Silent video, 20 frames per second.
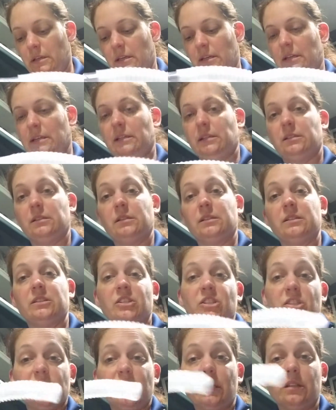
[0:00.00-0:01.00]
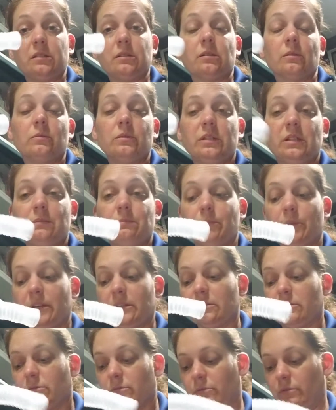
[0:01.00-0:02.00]
and he's going to just take slow, deep
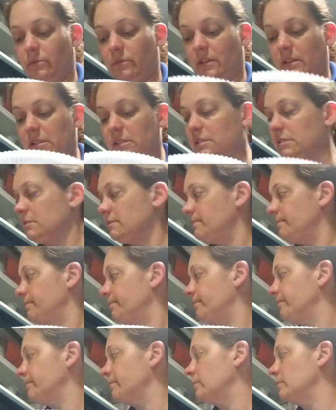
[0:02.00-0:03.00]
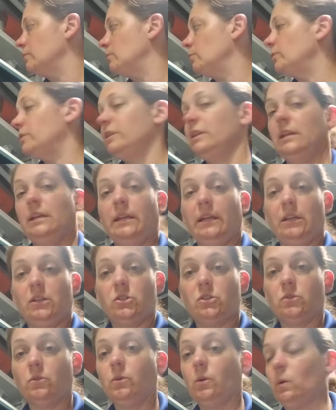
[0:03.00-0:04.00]
breaths through this with the
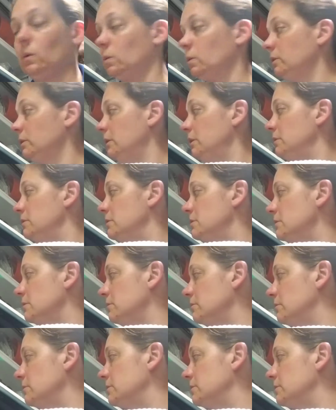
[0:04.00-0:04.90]
occasional hold. So